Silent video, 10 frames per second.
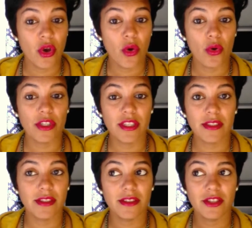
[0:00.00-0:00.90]
Or
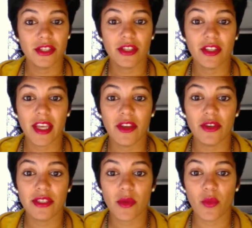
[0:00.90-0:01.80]
does it just look like
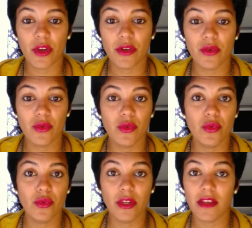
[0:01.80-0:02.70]
you're someone
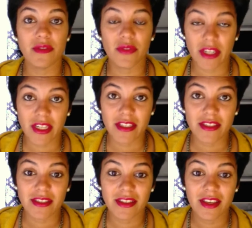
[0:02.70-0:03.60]
who loves
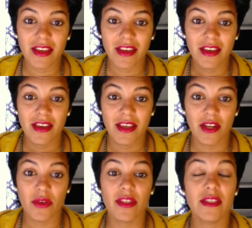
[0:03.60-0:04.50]
fitness?
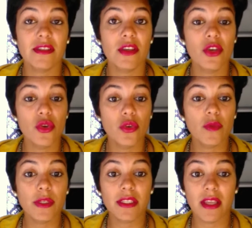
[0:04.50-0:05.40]
This is a
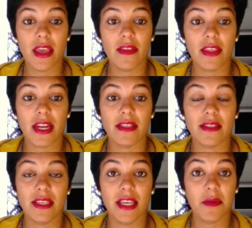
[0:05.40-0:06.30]
huge mistake that I
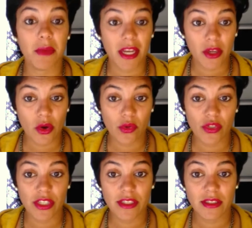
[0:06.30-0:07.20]
see in many
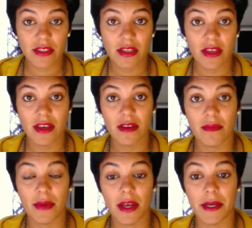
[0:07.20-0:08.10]
coaches.
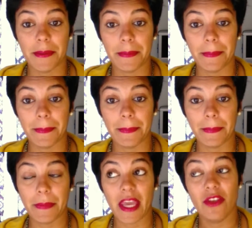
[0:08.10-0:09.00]

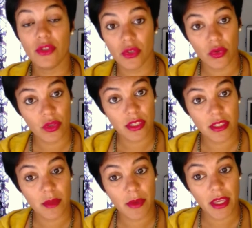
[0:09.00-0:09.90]
I used to do this
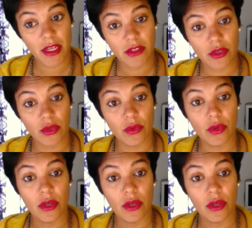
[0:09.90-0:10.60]
in the beginning too.